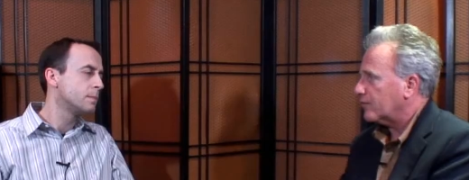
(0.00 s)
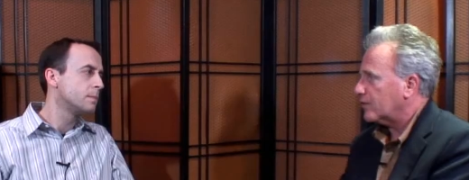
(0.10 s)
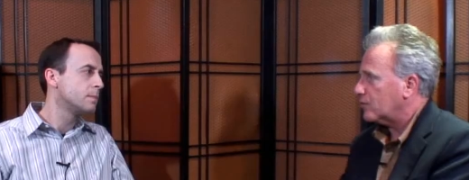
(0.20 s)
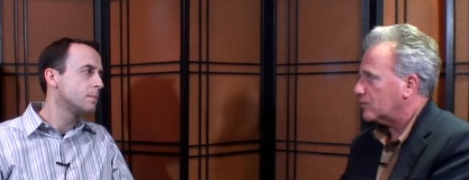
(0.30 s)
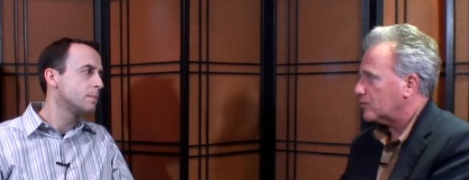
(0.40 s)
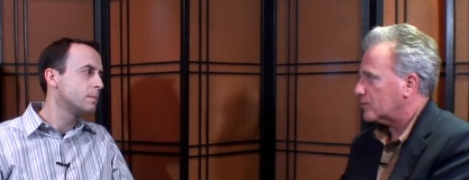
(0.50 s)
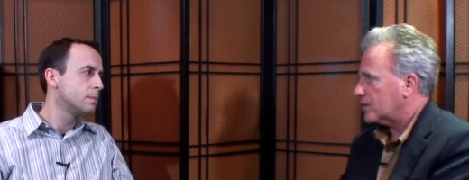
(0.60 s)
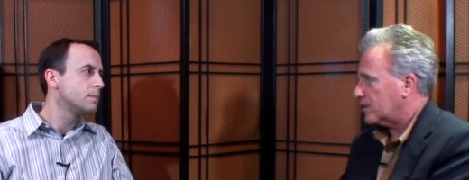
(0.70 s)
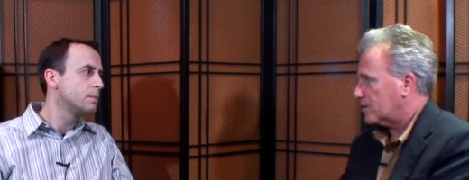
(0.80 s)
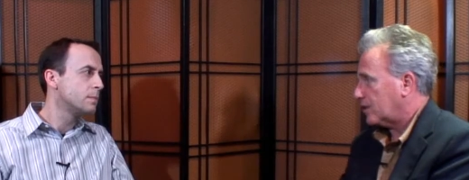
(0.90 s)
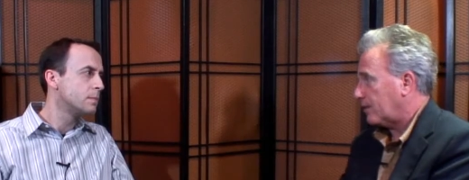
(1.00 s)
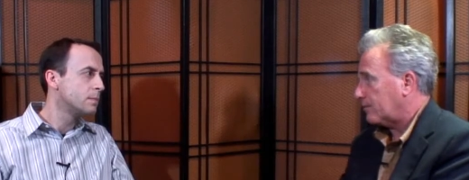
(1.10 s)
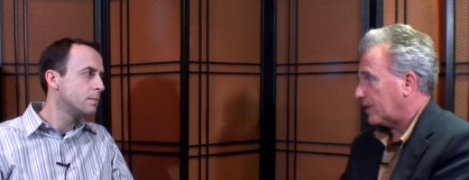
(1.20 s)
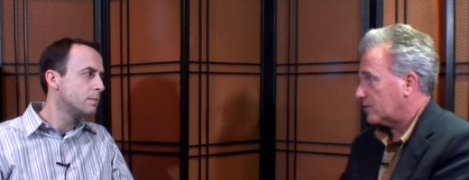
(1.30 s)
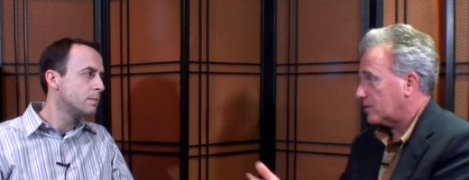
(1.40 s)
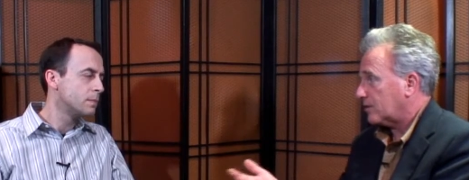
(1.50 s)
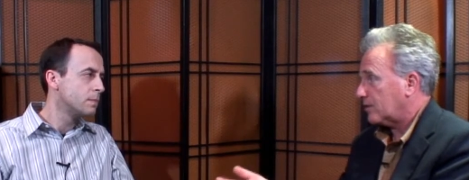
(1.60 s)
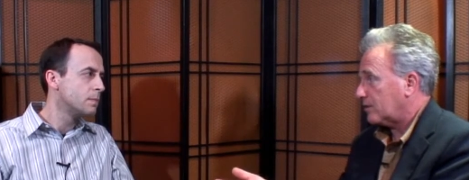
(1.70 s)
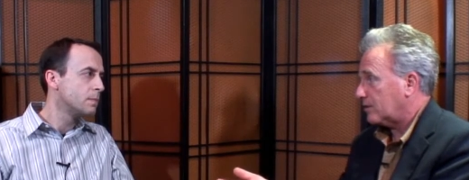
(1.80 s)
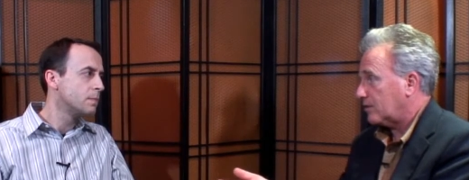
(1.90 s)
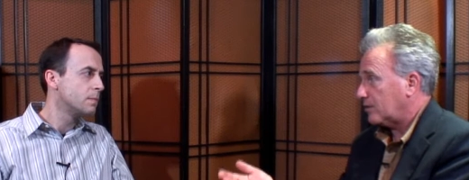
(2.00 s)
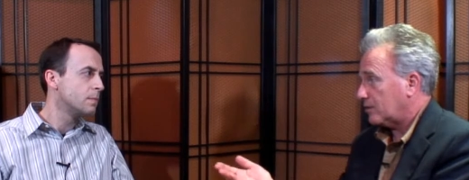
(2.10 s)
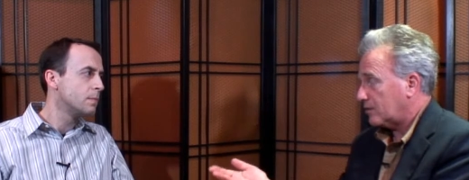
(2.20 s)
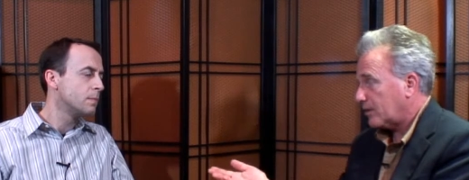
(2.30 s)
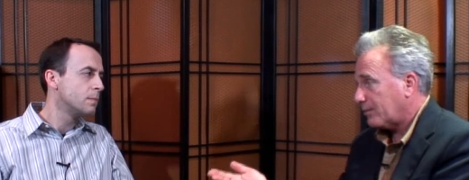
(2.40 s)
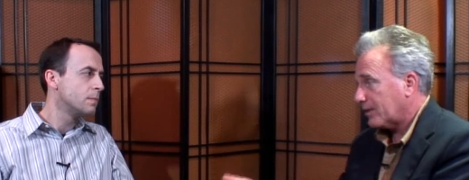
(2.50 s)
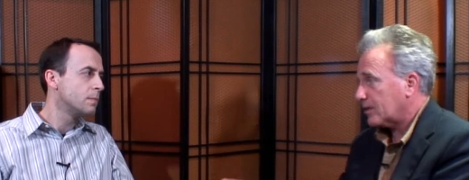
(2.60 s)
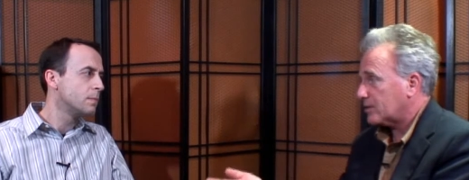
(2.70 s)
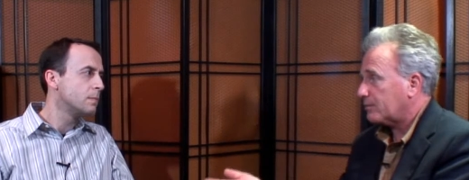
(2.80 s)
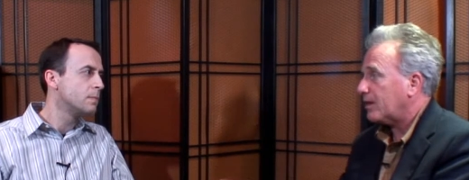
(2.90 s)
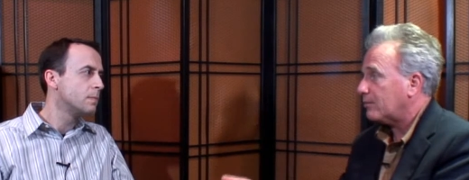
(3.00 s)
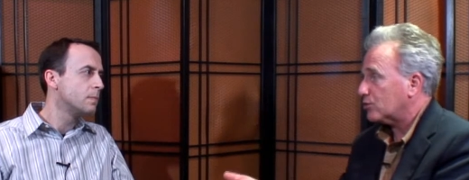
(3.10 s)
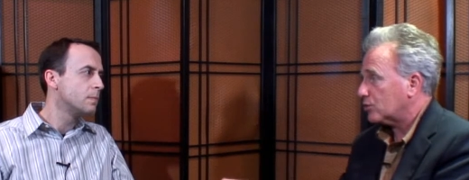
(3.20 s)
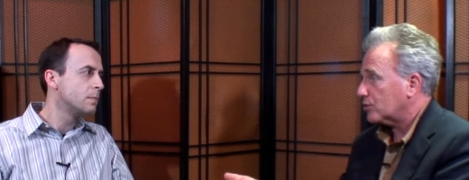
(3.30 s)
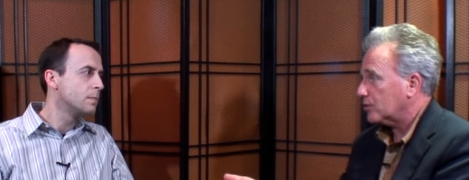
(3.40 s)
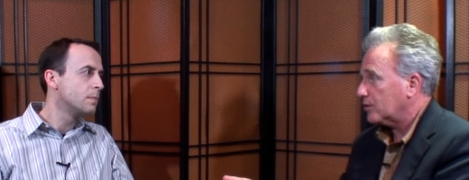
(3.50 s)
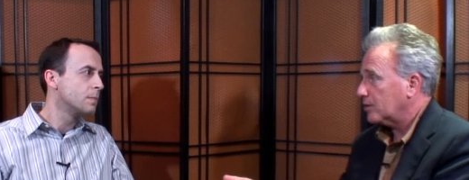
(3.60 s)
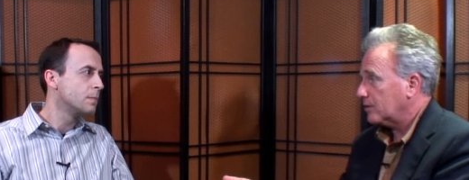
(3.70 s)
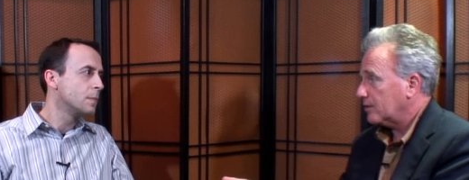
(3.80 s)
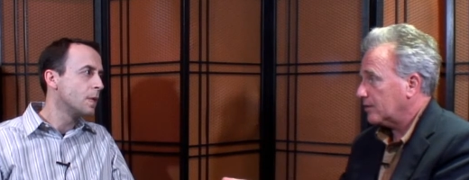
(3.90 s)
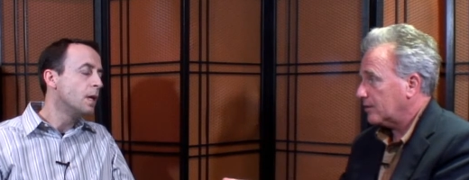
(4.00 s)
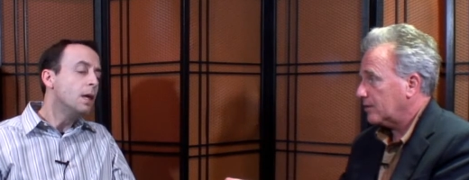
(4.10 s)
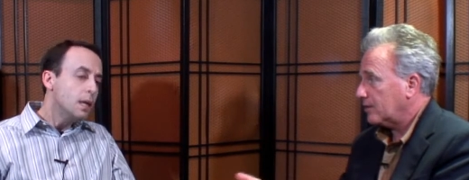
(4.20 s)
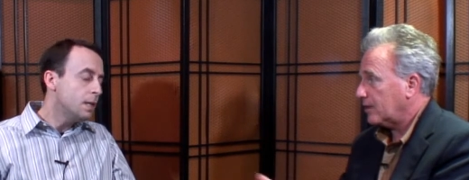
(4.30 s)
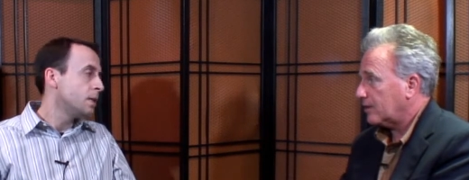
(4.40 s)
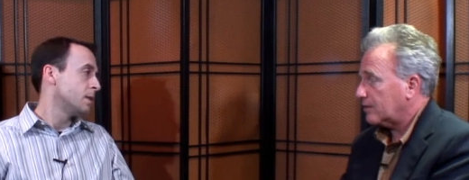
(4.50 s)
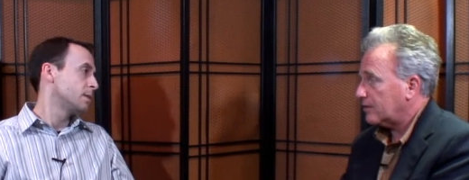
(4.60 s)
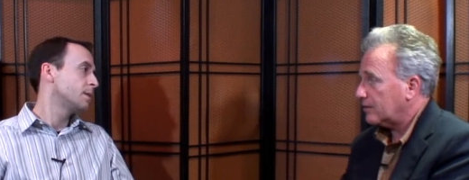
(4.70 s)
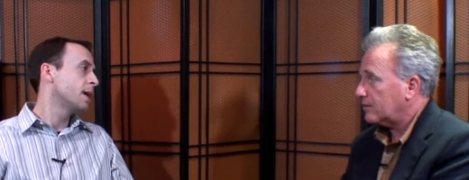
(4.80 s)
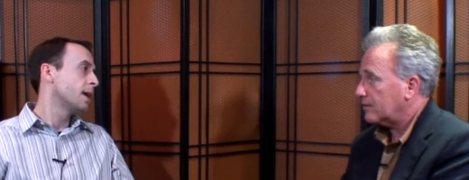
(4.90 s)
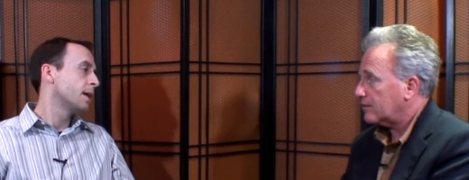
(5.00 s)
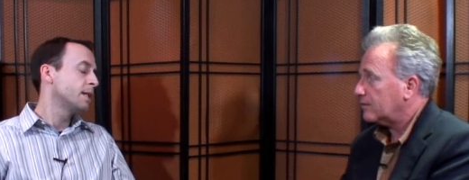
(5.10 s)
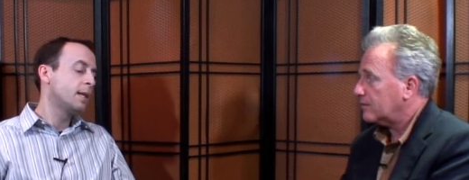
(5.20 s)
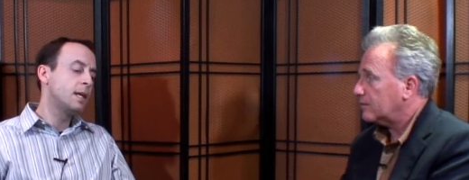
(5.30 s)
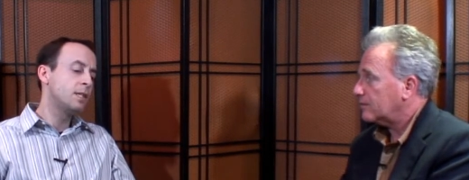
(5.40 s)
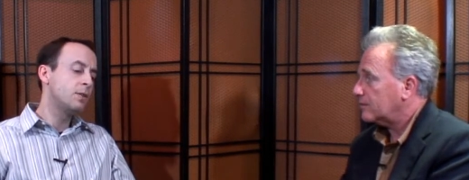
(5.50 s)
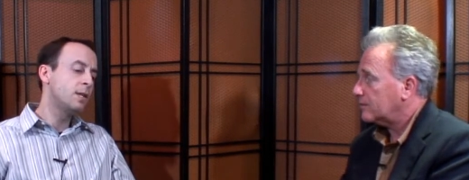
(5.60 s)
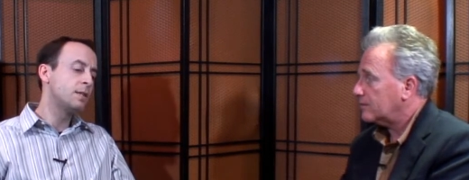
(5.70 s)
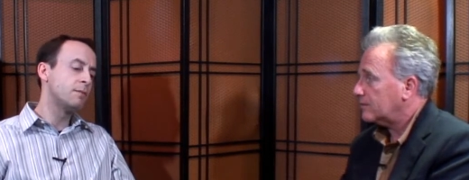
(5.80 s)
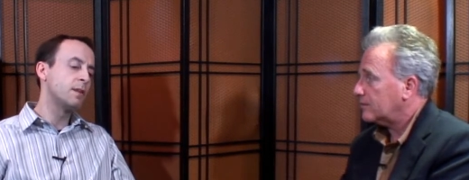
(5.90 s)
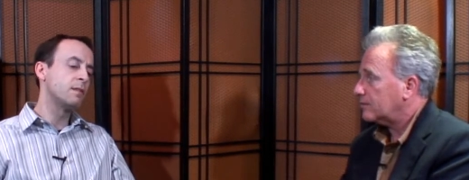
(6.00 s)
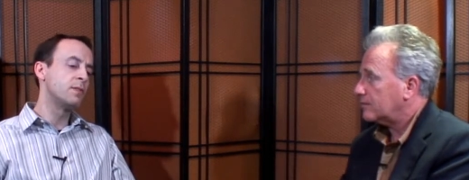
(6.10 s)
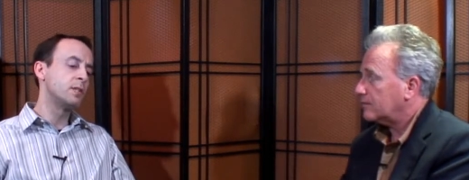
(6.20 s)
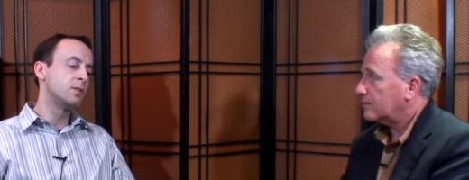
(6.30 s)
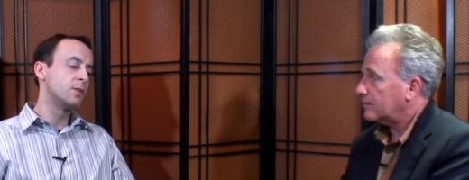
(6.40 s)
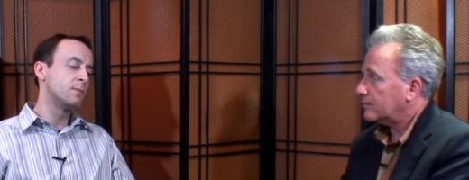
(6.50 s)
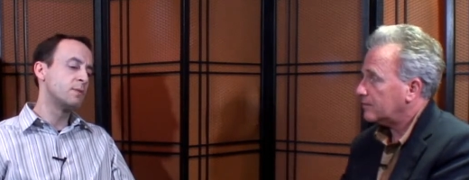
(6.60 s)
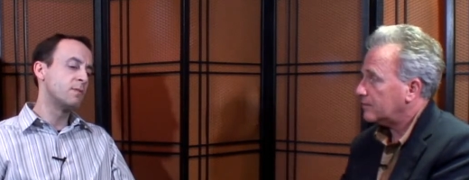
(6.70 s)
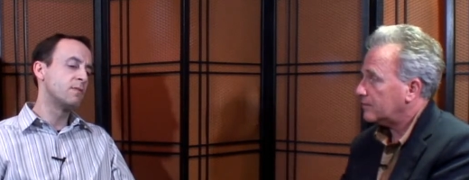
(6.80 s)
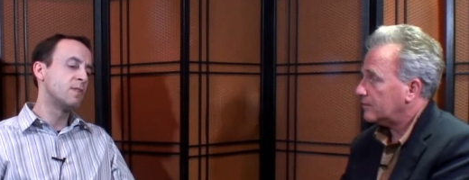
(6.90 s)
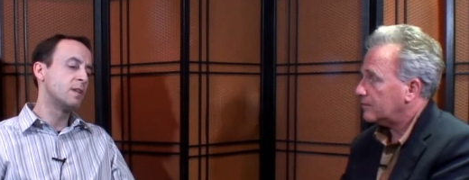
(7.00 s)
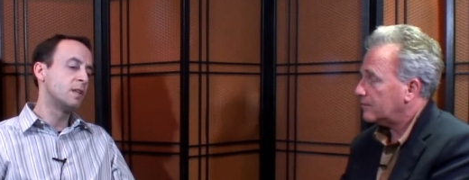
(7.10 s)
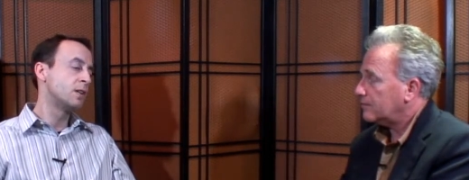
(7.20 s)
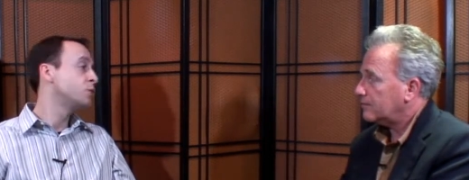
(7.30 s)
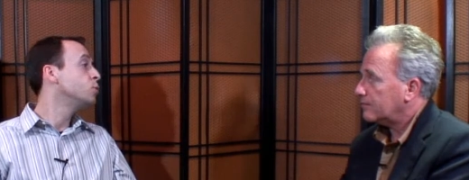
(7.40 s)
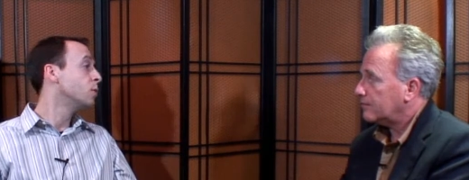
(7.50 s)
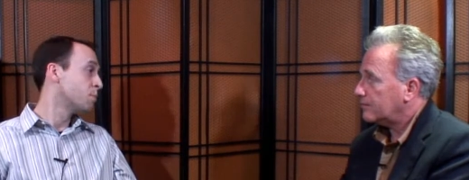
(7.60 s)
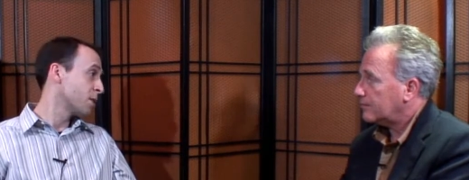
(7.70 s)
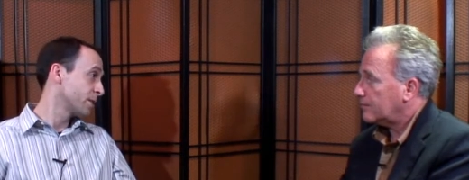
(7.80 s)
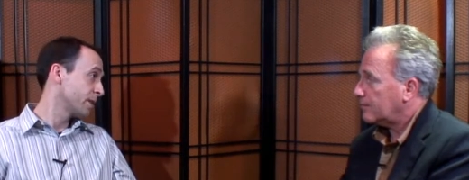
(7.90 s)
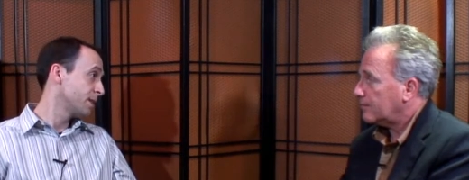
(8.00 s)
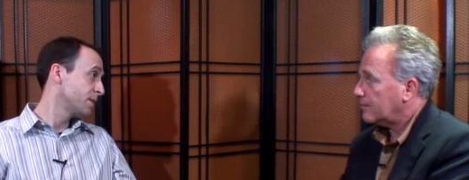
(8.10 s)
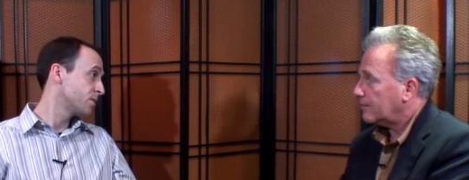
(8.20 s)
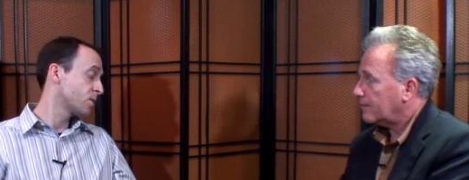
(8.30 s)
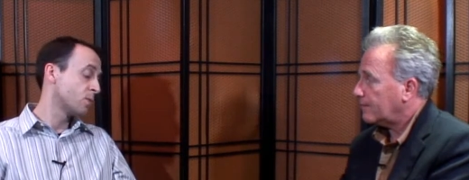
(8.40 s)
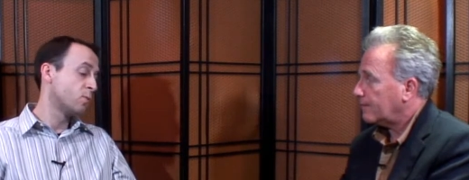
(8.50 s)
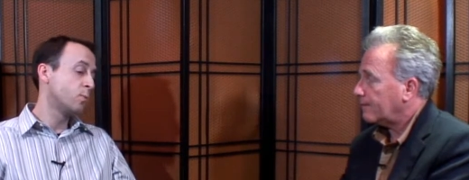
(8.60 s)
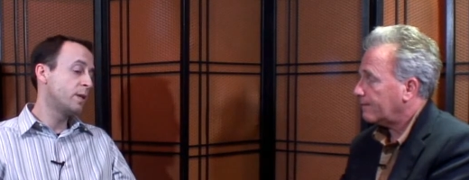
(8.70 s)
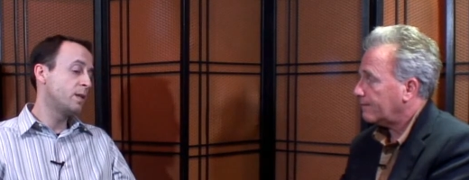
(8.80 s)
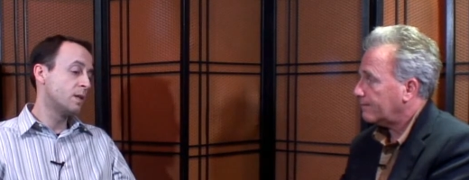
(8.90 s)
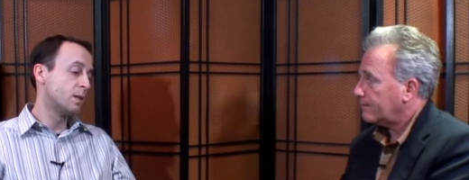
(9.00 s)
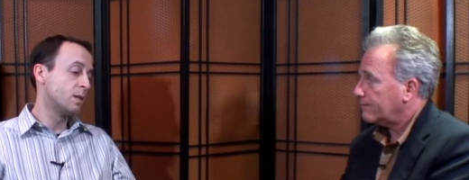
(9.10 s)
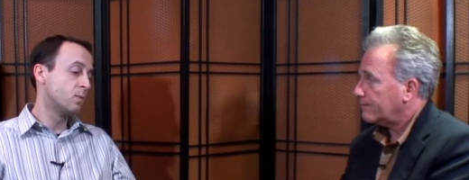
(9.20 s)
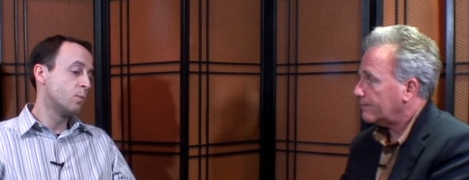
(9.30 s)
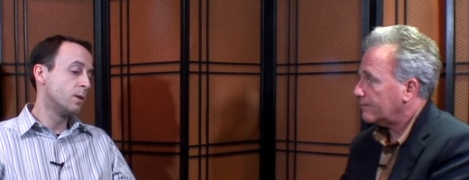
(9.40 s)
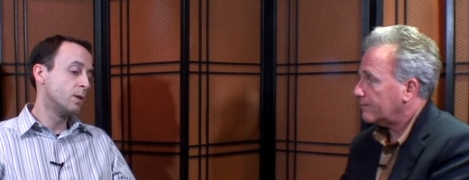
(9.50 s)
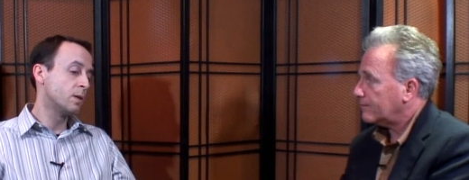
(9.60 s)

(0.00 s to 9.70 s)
Speaker 1: the users of this? And I'm guessing that the, typically it's a publisher.
Speaker 2: It is, yeah, and and you need to think of it in terms of uh, a dual market. So we uh, we're